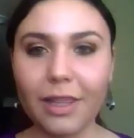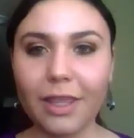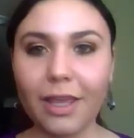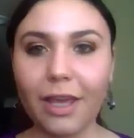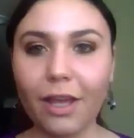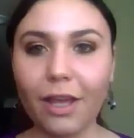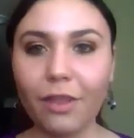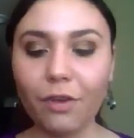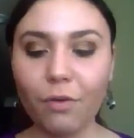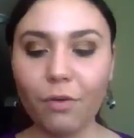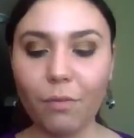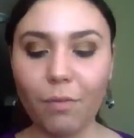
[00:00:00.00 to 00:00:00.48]
The
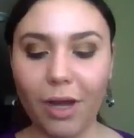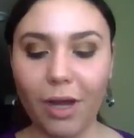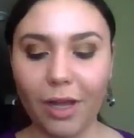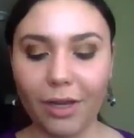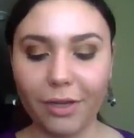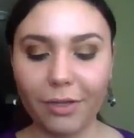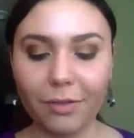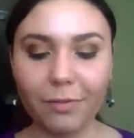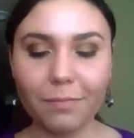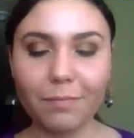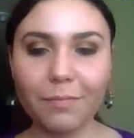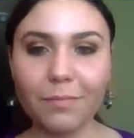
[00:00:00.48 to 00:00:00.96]
other
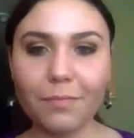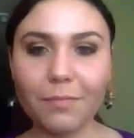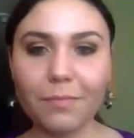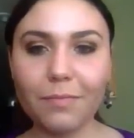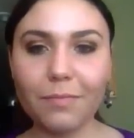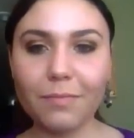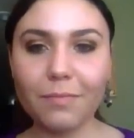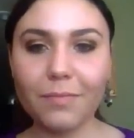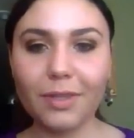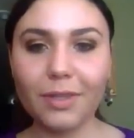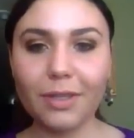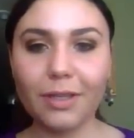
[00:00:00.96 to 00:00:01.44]
one,
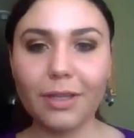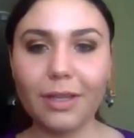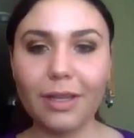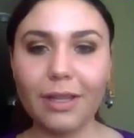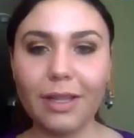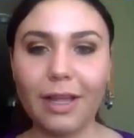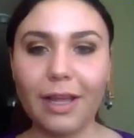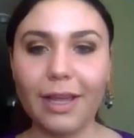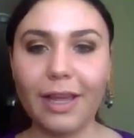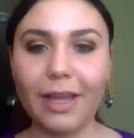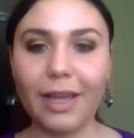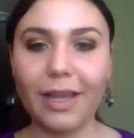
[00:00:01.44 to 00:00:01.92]

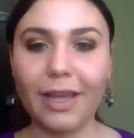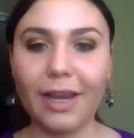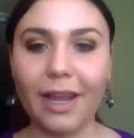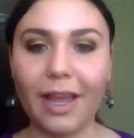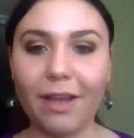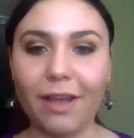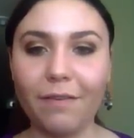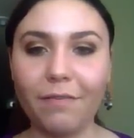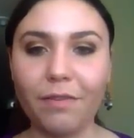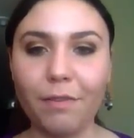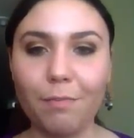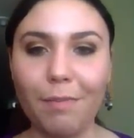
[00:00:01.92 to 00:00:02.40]
again, I
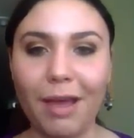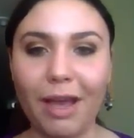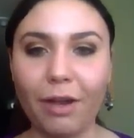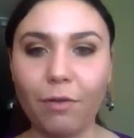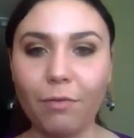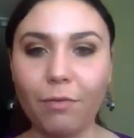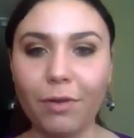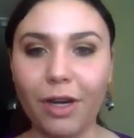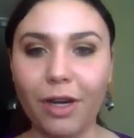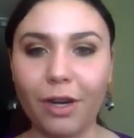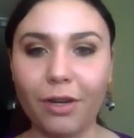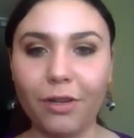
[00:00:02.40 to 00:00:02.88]
have the
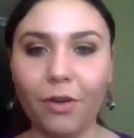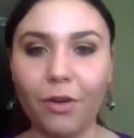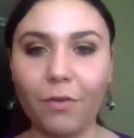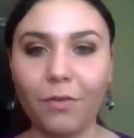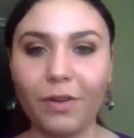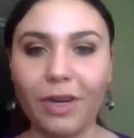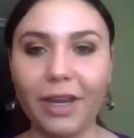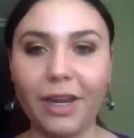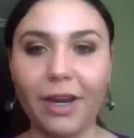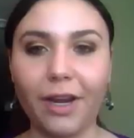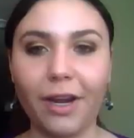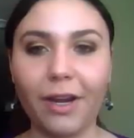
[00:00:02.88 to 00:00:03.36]
MAC one
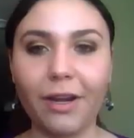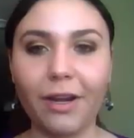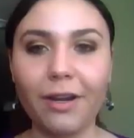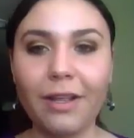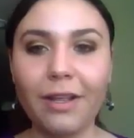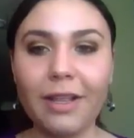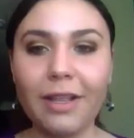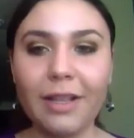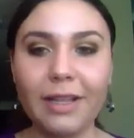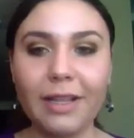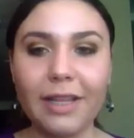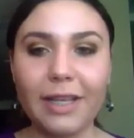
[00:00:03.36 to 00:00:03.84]
over here,
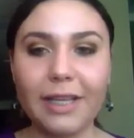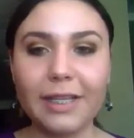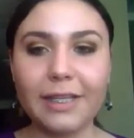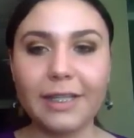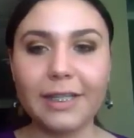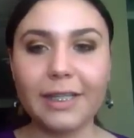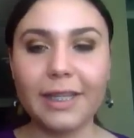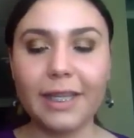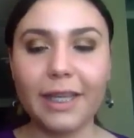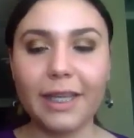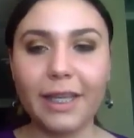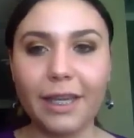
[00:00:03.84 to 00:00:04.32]

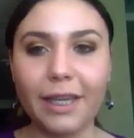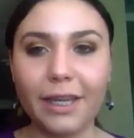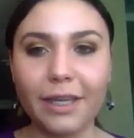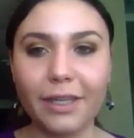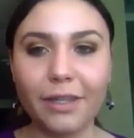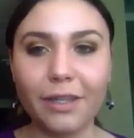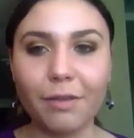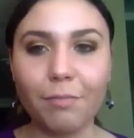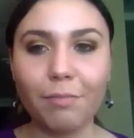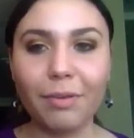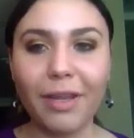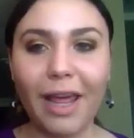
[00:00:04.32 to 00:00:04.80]
is the
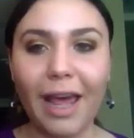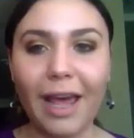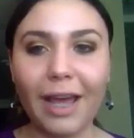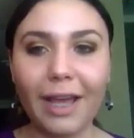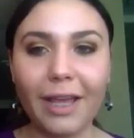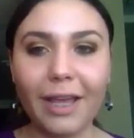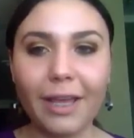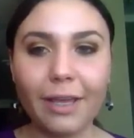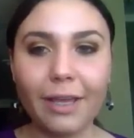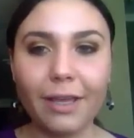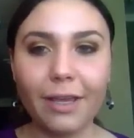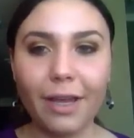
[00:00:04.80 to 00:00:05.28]

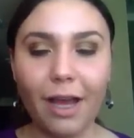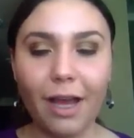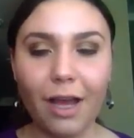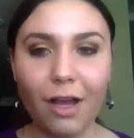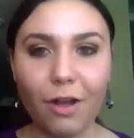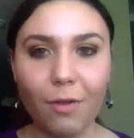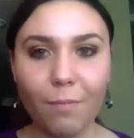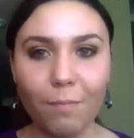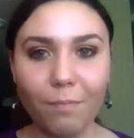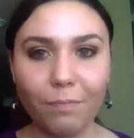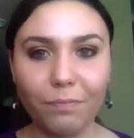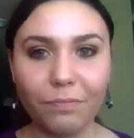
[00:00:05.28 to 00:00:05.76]
black
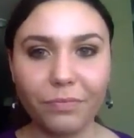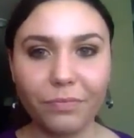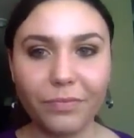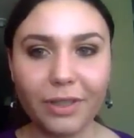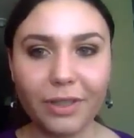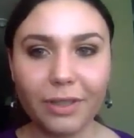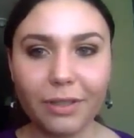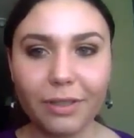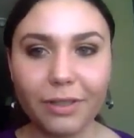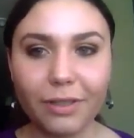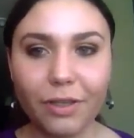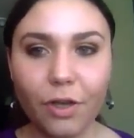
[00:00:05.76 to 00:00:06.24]

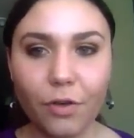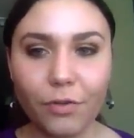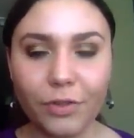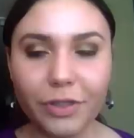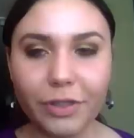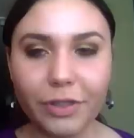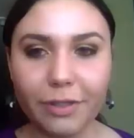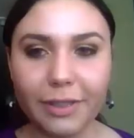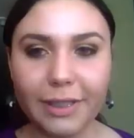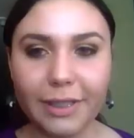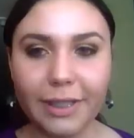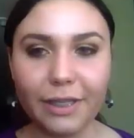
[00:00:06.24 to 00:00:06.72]

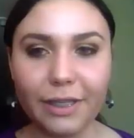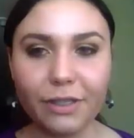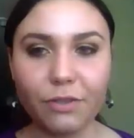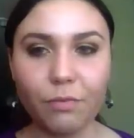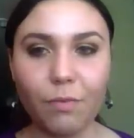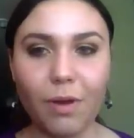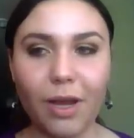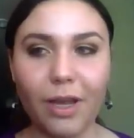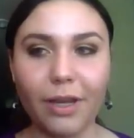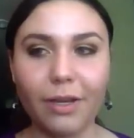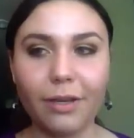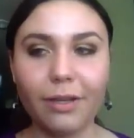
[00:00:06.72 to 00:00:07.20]
Coastal Scents
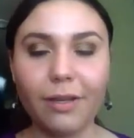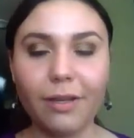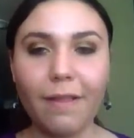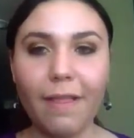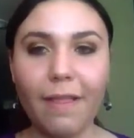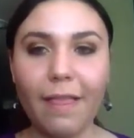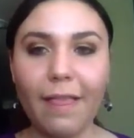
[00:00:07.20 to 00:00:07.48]
one.